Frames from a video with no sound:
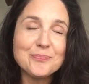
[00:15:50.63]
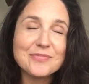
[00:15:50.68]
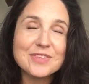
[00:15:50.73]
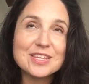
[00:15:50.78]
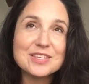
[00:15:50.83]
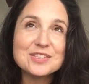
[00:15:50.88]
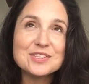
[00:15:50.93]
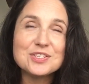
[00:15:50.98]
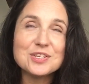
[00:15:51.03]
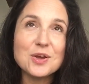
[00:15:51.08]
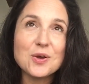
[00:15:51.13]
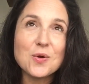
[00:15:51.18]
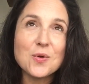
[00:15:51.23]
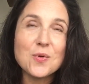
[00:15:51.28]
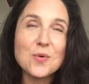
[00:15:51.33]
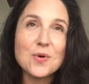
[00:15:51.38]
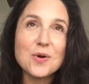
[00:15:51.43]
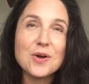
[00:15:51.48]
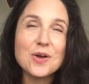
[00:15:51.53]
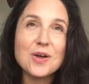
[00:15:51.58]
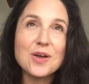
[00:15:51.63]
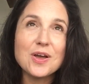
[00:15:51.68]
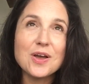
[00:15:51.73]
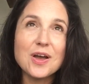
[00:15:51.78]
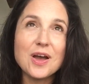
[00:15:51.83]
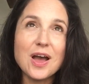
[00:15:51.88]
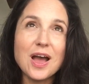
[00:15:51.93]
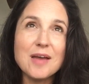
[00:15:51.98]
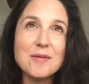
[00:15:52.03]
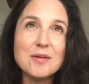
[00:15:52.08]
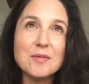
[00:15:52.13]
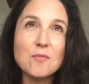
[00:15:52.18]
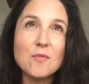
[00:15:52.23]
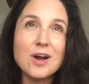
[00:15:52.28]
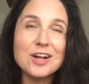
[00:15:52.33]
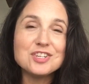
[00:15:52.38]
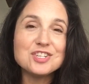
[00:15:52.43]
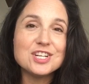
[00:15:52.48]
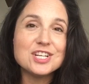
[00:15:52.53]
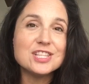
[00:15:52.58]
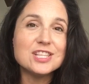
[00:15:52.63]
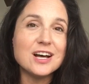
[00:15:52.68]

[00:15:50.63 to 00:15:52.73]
So I've been watching